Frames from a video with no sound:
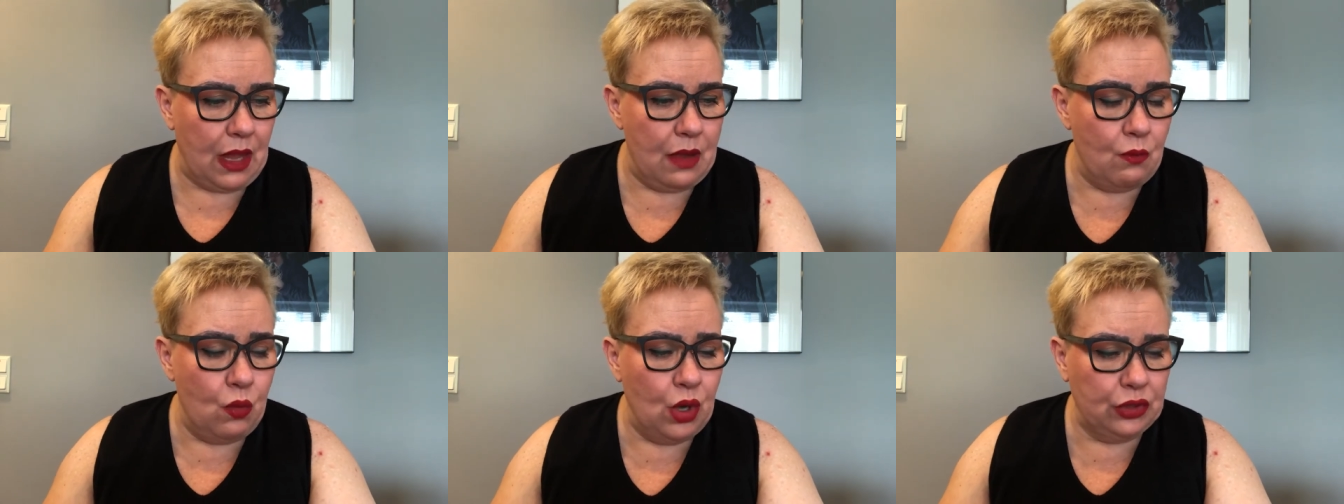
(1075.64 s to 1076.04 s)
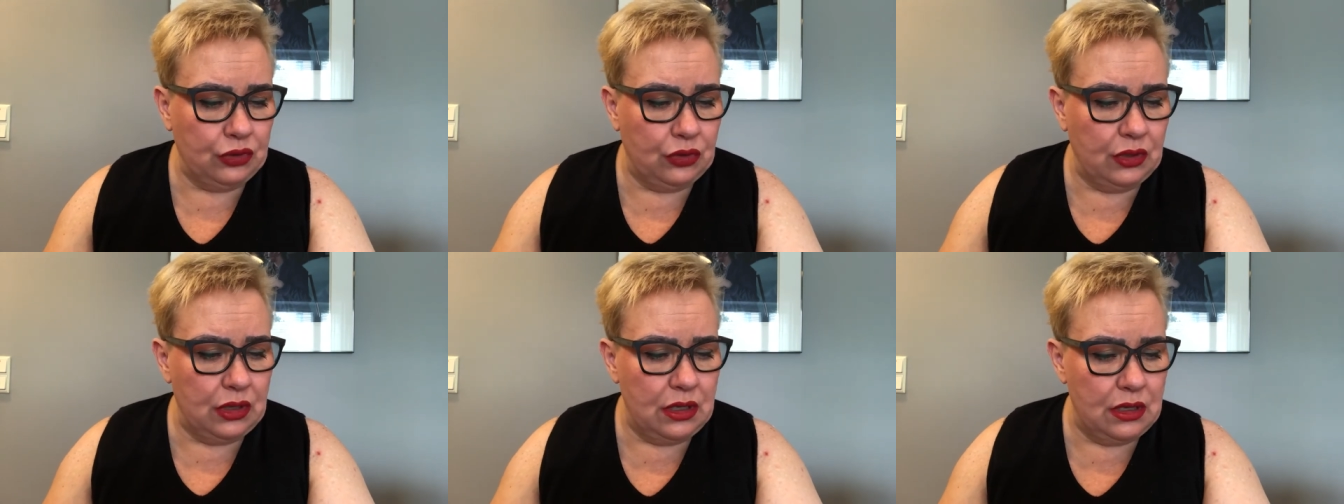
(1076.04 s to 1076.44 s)

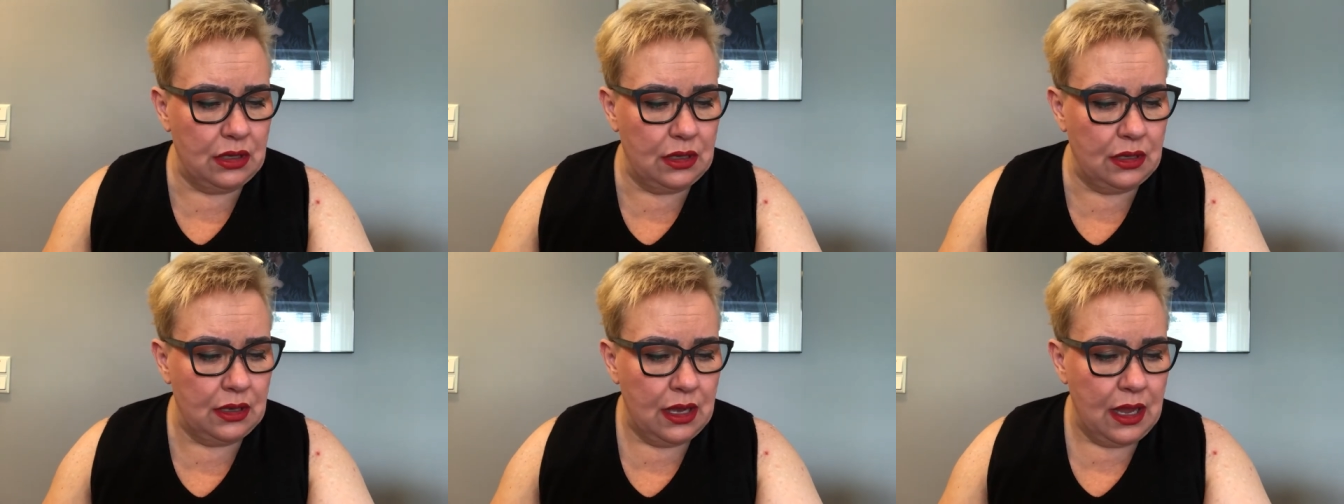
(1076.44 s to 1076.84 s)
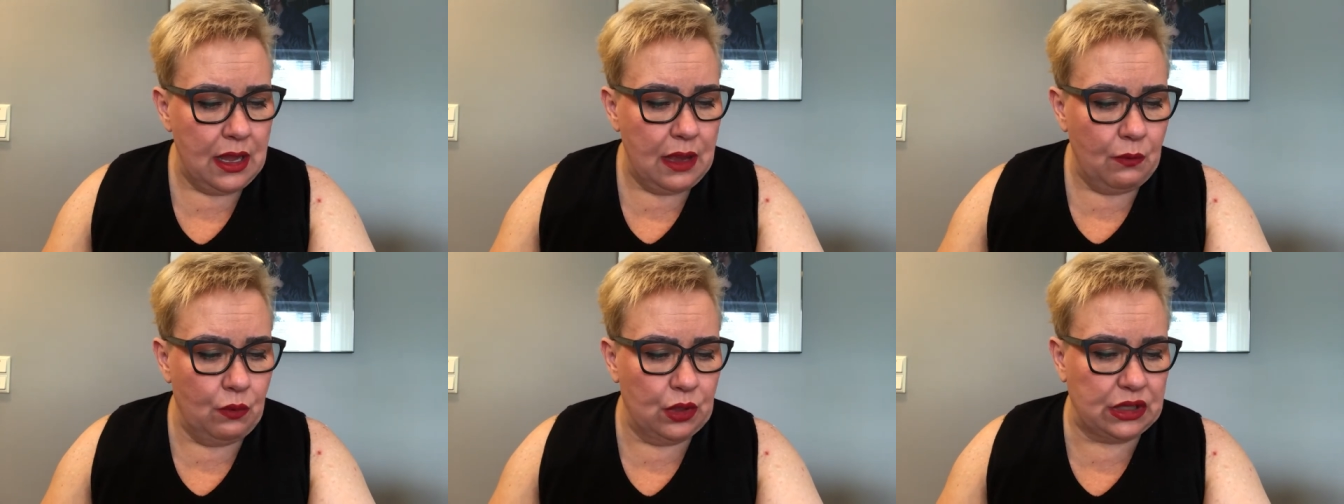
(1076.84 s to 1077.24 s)

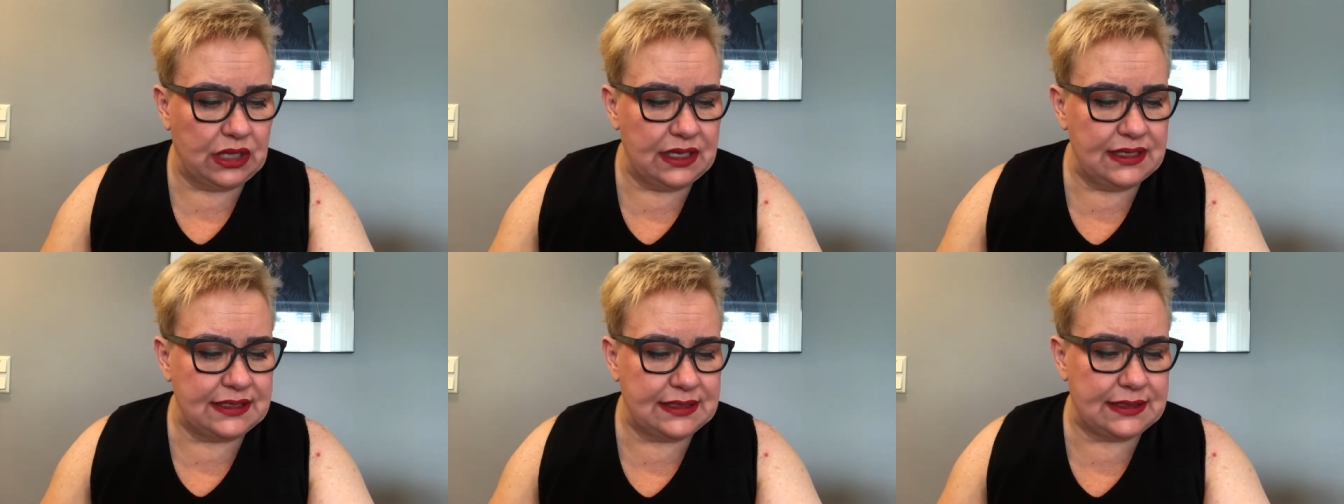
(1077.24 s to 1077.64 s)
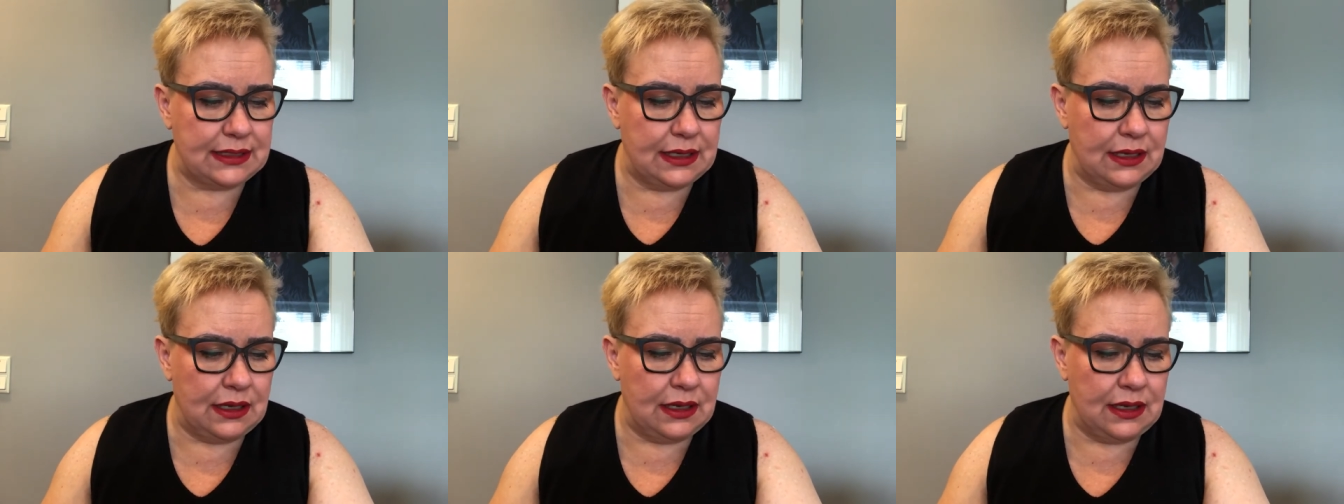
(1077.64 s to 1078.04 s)
what is
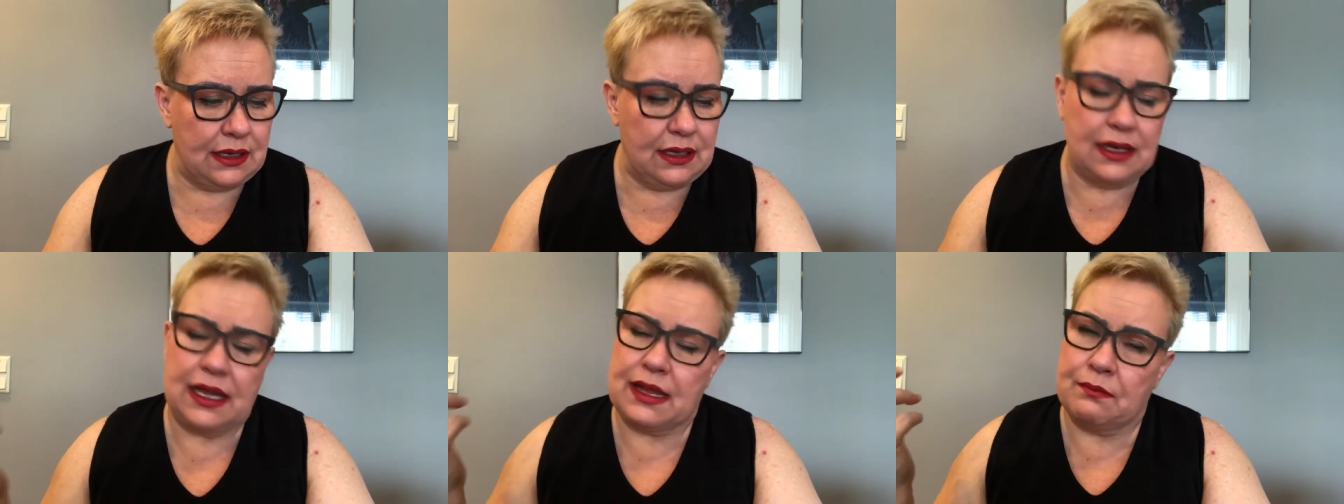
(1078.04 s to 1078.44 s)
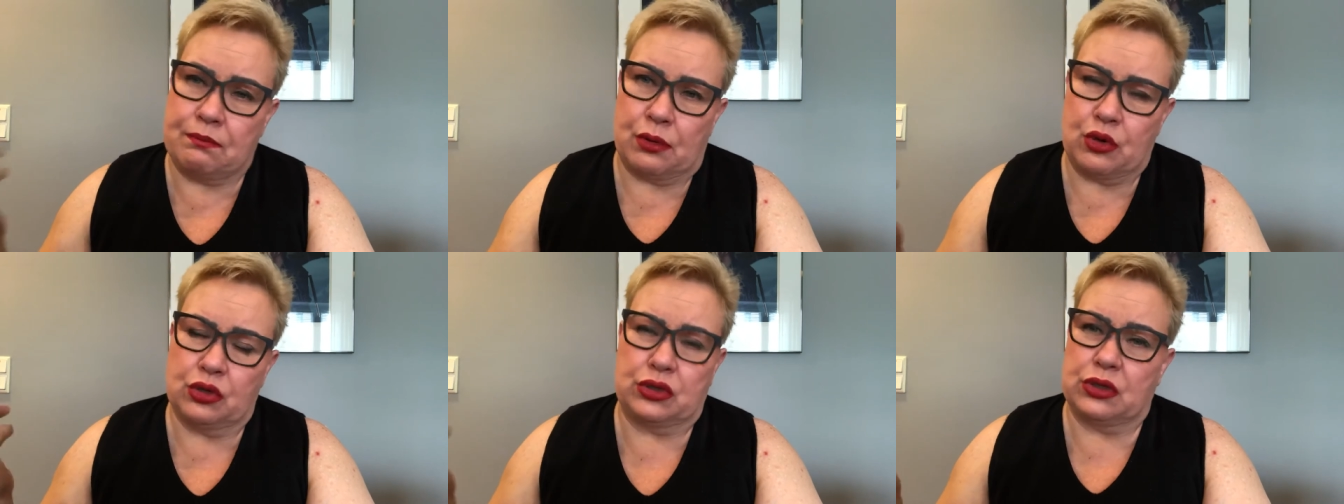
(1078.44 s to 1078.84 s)

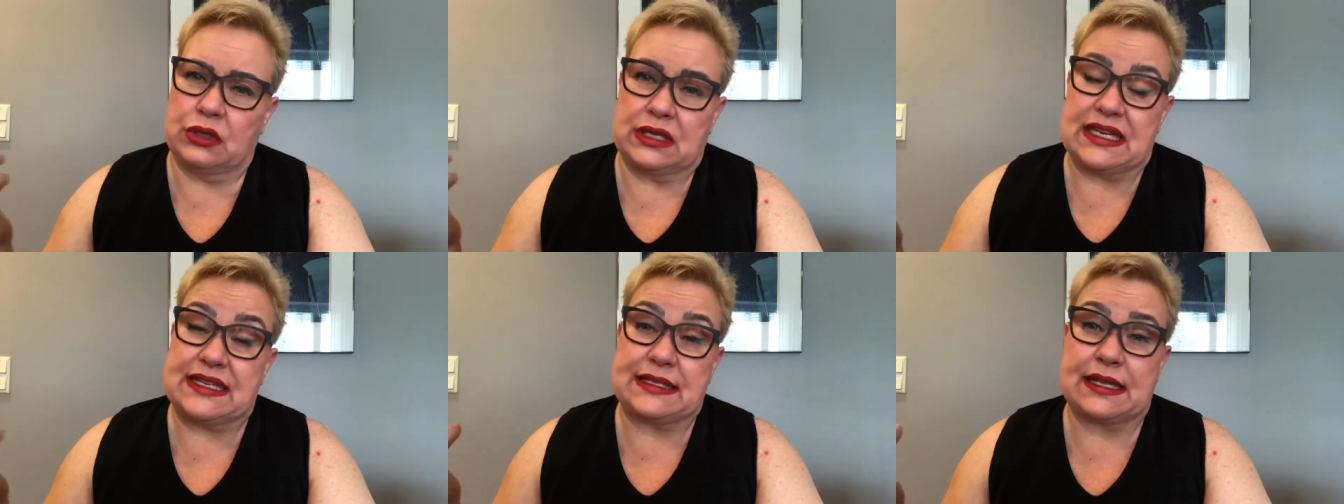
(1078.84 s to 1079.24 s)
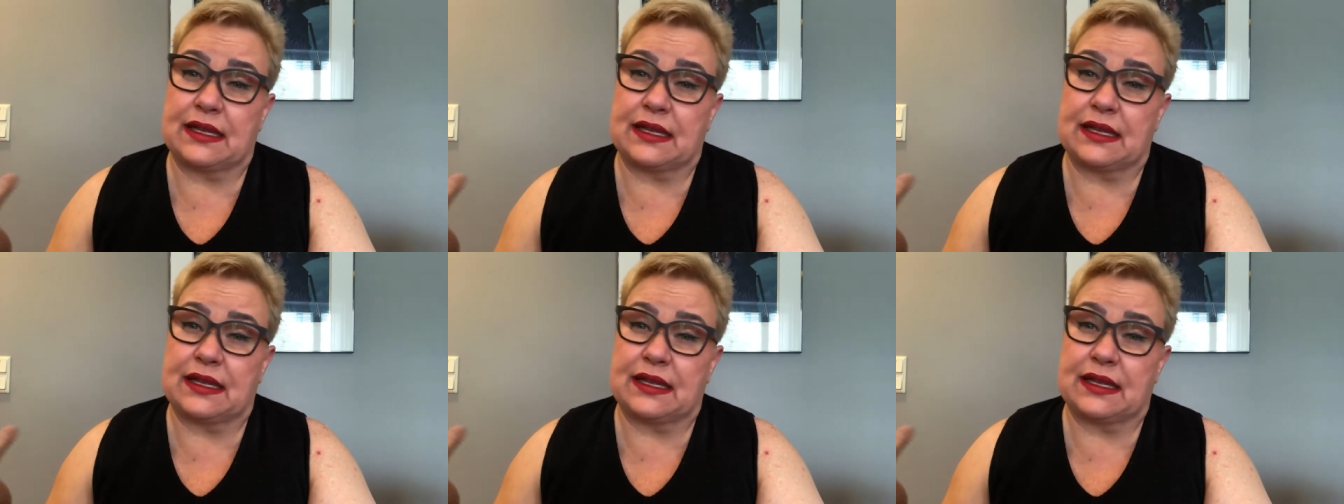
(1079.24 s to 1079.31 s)
important is